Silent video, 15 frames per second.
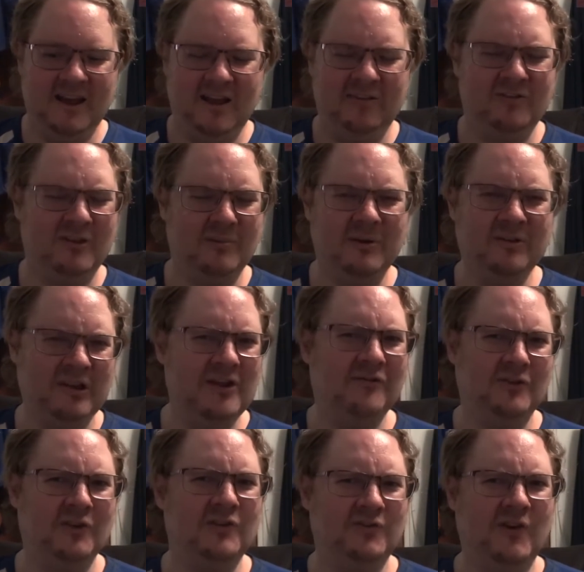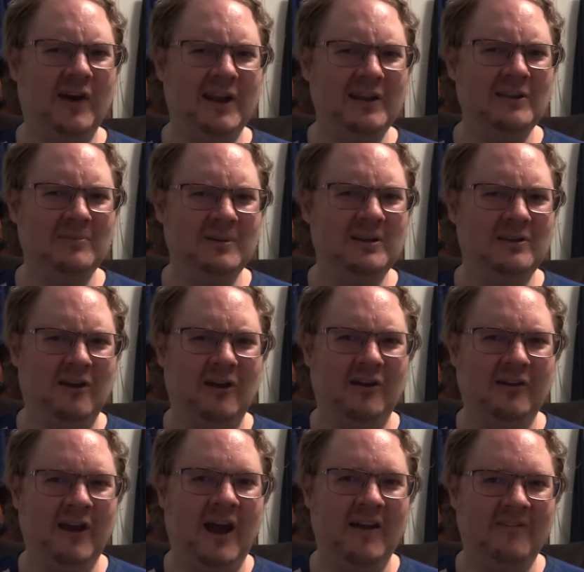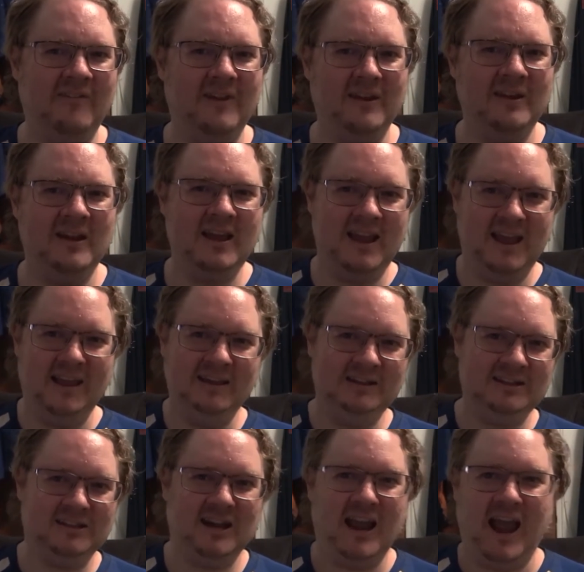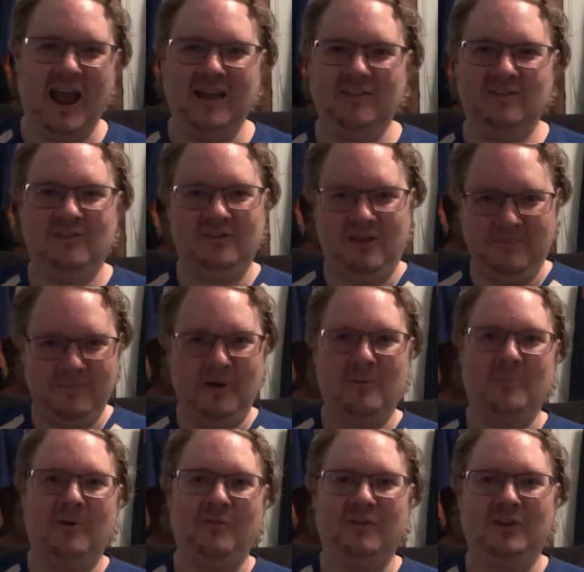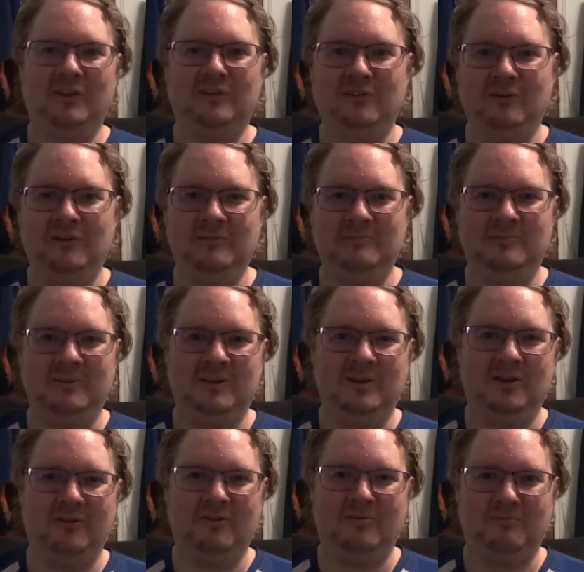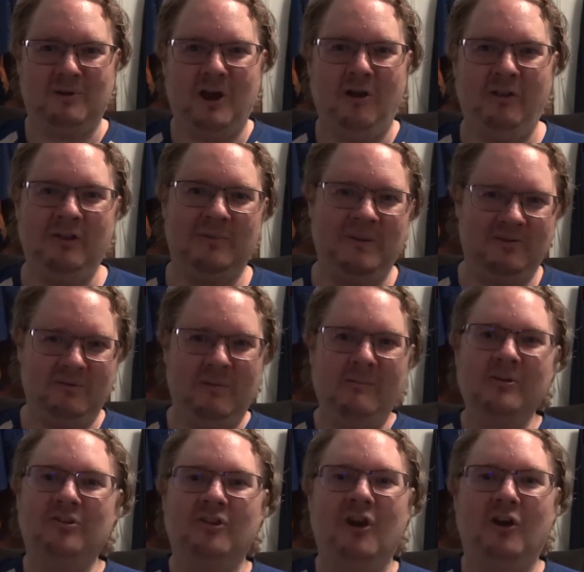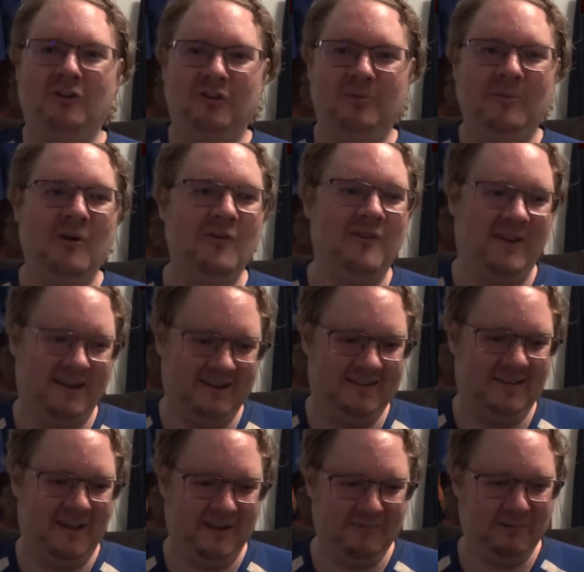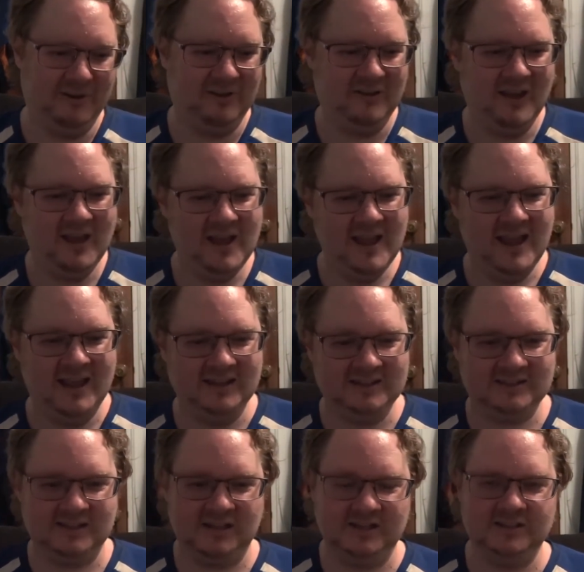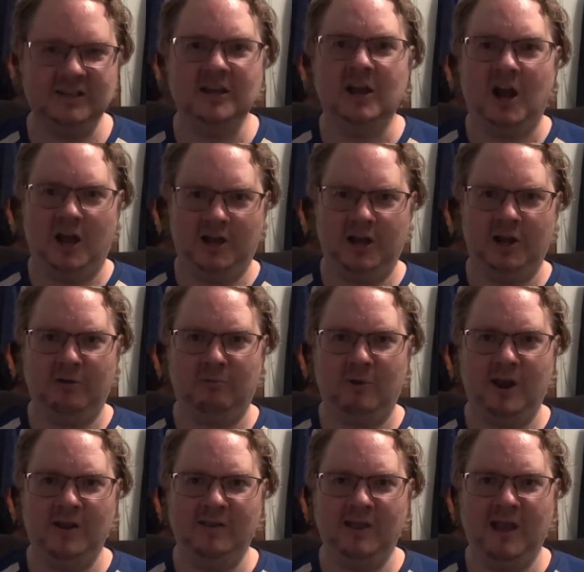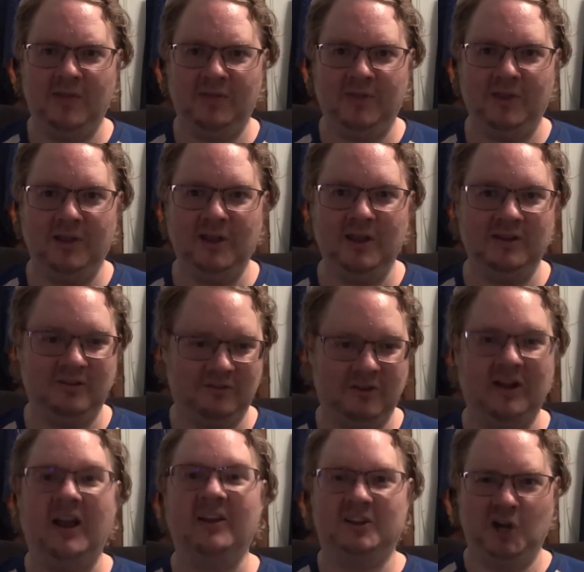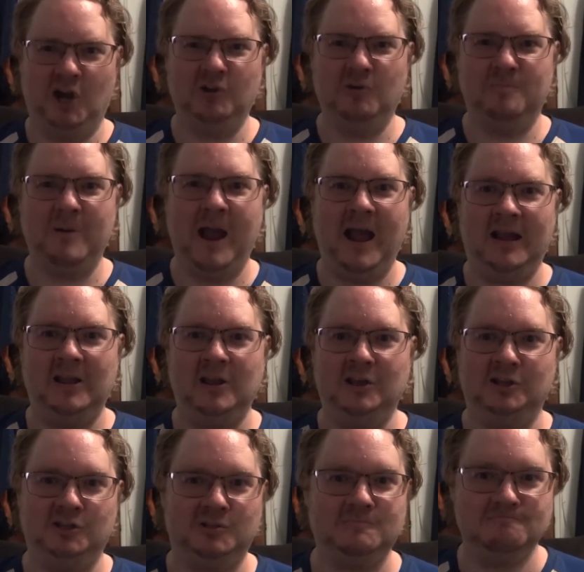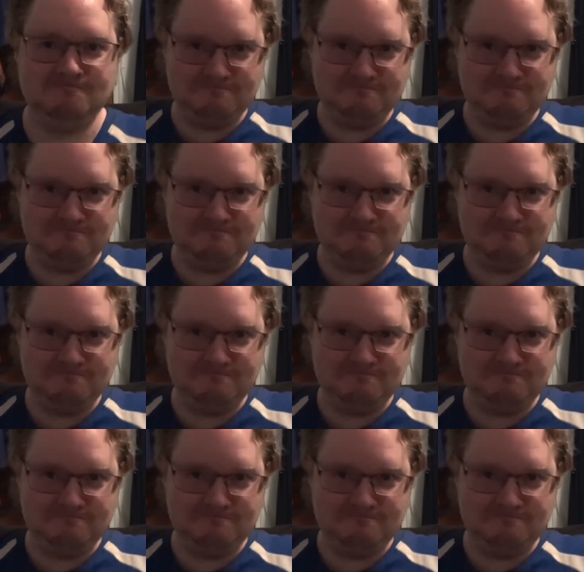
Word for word: in some ways if there's fighting to be done, I think Hitch and Zipp are both going to do it because, well, that's basically what we saw in this movie. It's like when Hitch says, I got to rein that thing in, it's like, I got your back, Hitch.